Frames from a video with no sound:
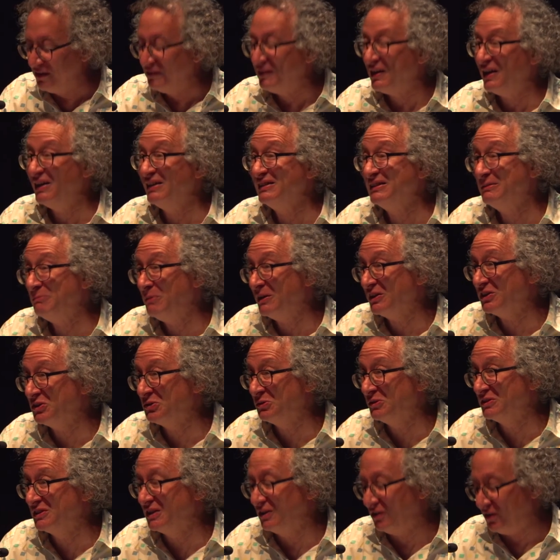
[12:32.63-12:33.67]
that his
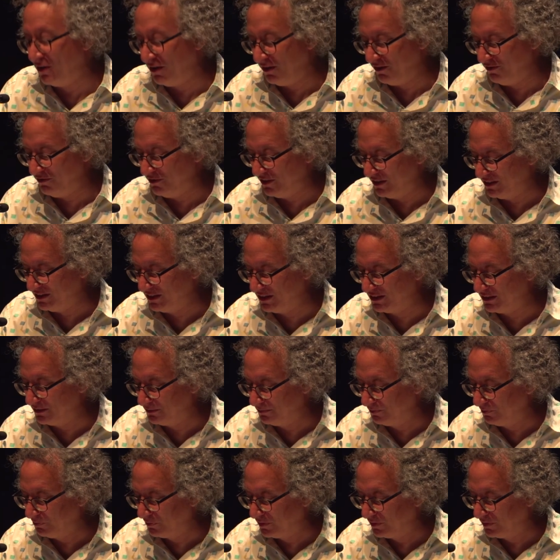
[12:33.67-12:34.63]
picture is an artifice.